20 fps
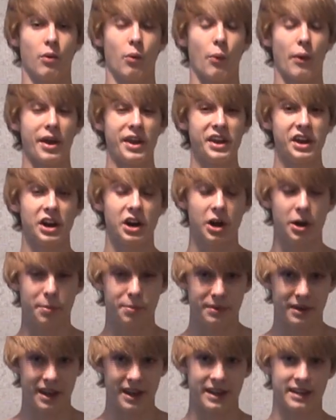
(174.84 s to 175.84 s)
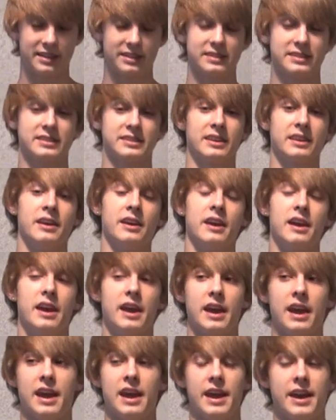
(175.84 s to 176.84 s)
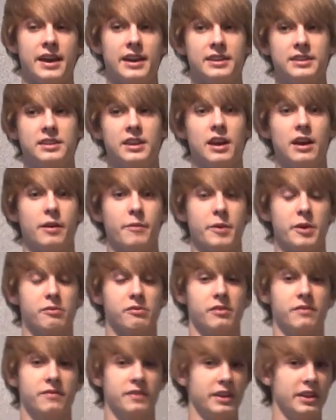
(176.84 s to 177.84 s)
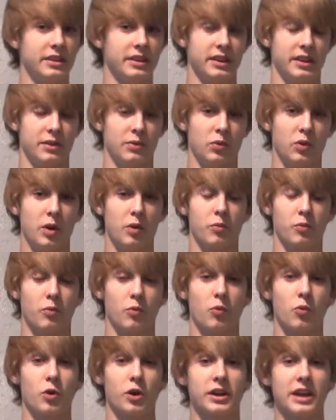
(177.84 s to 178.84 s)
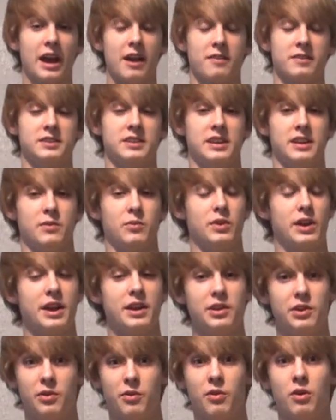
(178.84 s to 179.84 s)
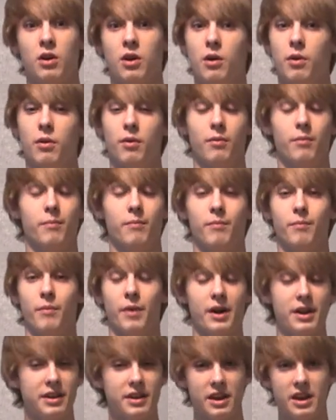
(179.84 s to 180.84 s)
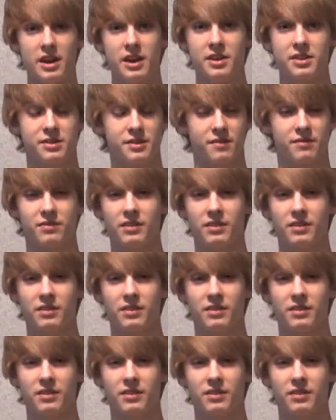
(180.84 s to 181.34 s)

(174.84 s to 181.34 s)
weight updates, and I'm gonna be revealing what workout routine, what I do Monday through